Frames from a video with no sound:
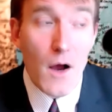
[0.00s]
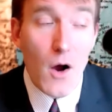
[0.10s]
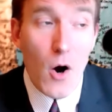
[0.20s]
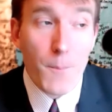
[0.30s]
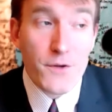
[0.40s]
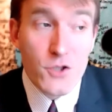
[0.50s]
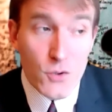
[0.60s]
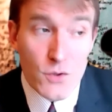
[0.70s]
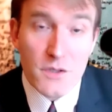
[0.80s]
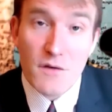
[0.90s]

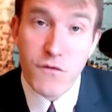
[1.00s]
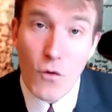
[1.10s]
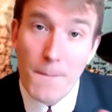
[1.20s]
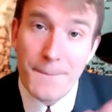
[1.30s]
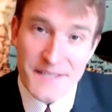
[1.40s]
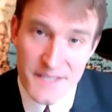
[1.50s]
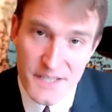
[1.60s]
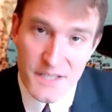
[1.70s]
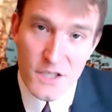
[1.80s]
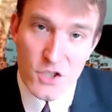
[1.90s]
opportunity for
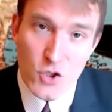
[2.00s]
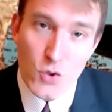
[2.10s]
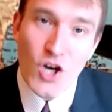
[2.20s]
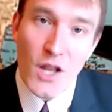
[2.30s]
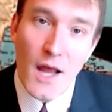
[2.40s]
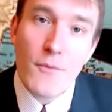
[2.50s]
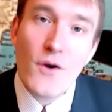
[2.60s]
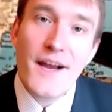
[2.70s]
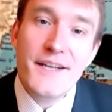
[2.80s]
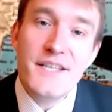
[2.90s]
businesses to
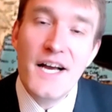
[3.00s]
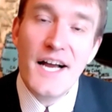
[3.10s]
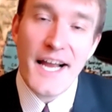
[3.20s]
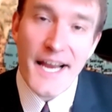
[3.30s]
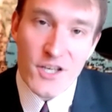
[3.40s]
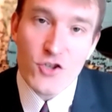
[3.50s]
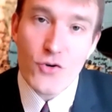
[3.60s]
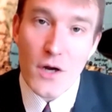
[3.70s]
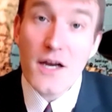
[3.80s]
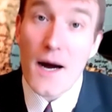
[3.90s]
collaborate
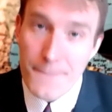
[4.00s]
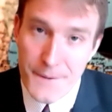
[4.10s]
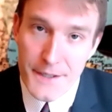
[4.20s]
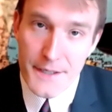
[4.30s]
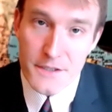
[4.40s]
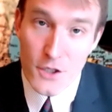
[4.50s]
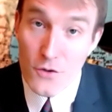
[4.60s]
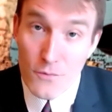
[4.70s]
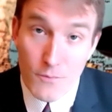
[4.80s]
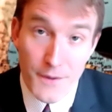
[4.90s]
intra-company,
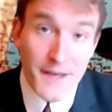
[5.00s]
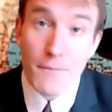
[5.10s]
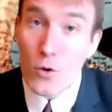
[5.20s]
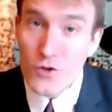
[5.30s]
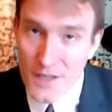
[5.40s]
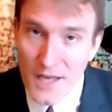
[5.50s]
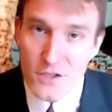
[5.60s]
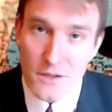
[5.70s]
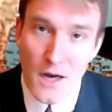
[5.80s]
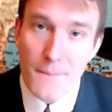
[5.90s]
so big
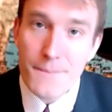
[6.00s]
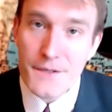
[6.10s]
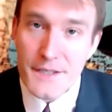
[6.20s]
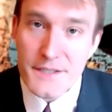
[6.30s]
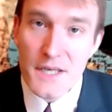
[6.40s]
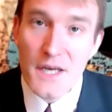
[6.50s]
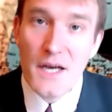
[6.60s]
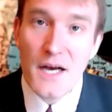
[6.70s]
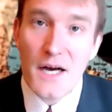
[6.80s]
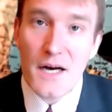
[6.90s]
multinational companies
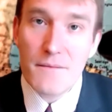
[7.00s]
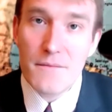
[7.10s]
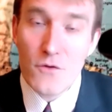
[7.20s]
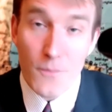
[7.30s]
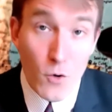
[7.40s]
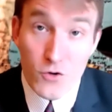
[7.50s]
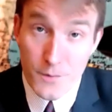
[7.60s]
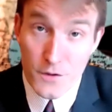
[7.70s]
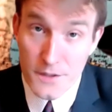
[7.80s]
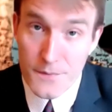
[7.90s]
with
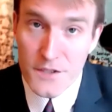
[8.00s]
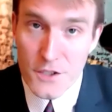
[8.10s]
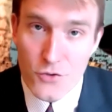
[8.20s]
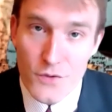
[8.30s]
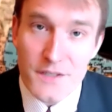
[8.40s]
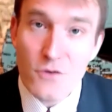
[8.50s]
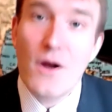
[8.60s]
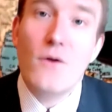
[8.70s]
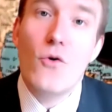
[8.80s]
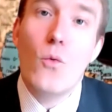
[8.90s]
multiple subsidiaries
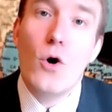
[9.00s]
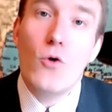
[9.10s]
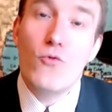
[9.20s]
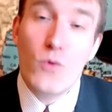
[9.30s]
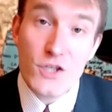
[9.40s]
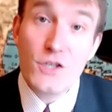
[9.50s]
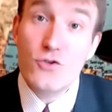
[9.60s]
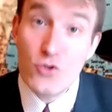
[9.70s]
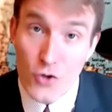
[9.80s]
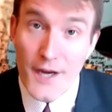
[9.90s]
around the world wishing to
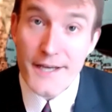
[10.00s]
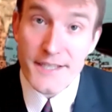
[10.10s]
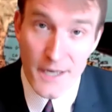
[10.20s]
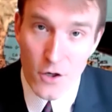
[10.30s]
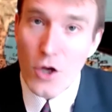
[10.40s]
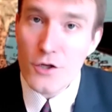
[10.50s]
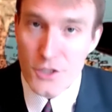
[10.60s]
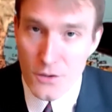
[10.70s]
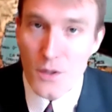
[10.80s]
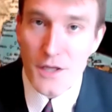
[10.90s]
trade
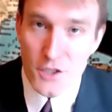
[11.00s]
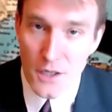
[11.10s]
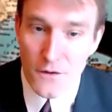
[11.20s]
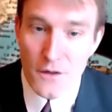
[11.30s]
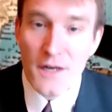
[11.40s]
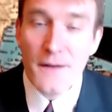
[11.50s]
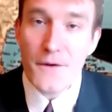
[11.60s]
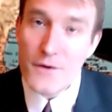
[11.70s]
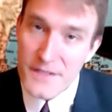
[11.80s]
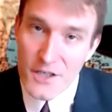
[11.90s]
technology with each other.
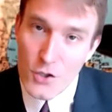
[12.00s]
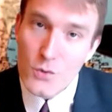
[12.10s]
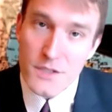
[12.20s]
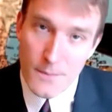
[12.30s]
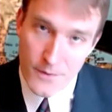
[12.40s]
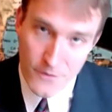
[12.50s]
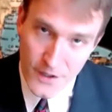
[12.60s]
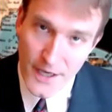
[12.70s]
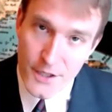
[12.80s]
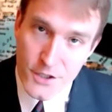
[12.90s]
There is a new
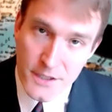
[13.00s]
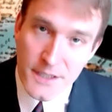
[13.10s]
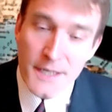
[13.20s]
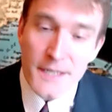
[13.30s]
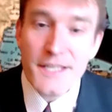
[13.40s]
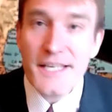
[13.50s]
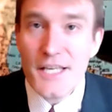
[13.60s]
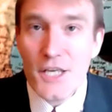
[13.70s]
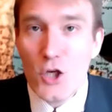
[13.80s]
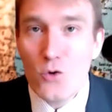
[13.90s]
simplification. The
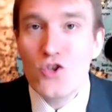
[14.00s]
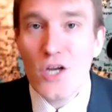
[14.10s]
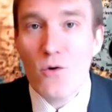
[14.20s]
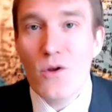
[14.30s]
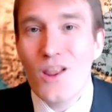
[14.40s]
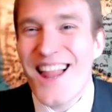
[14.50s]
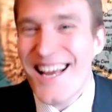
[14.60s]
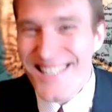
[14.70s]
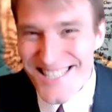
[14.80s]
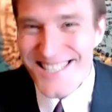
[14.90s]
EU general
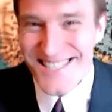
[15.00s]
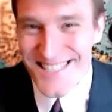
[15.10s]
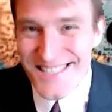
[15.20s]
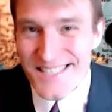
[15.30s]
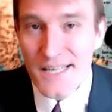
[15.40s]
licenses